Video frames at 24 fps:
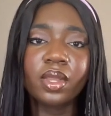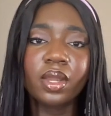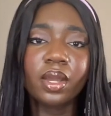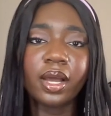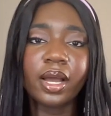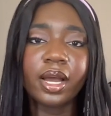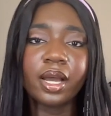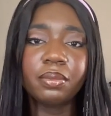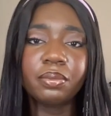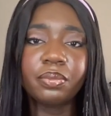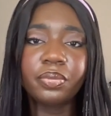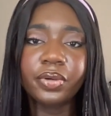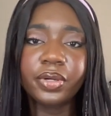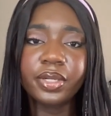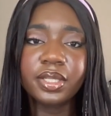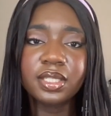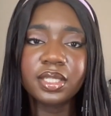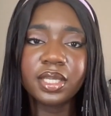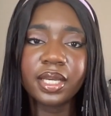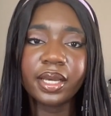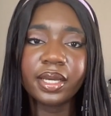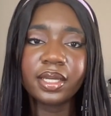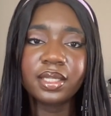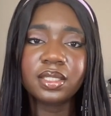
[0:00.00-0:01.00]

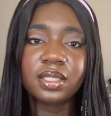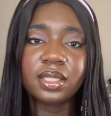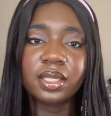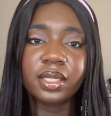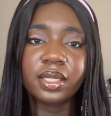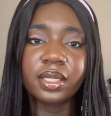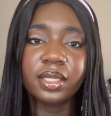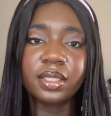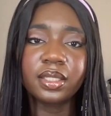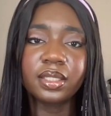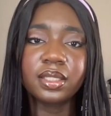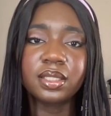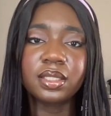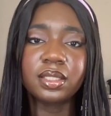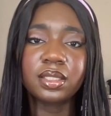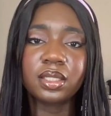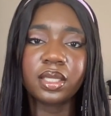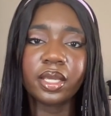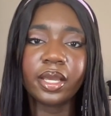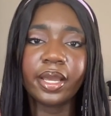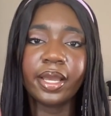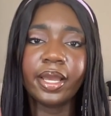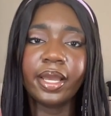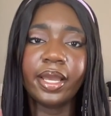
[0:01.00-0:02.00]
Printex is
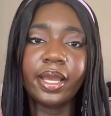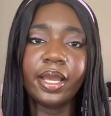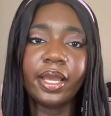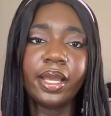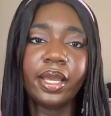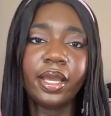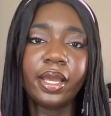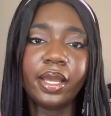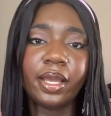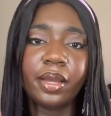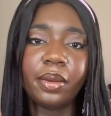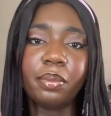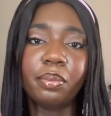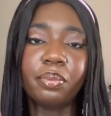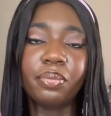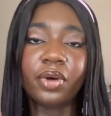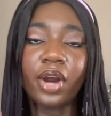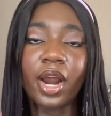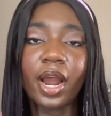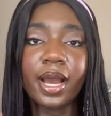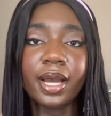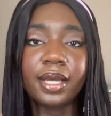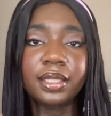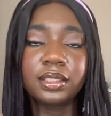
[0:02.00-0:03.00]
a
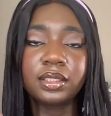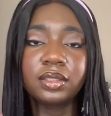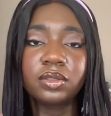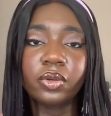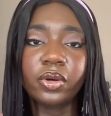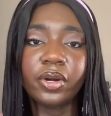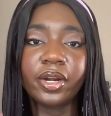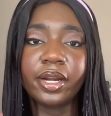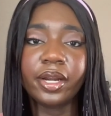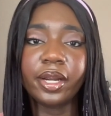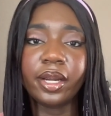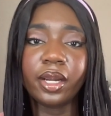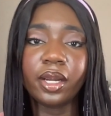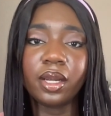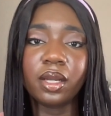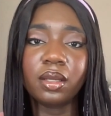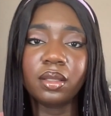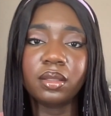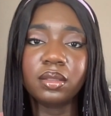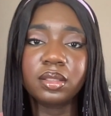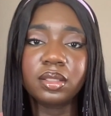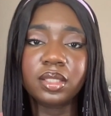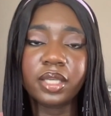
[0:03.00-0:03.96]
brand or a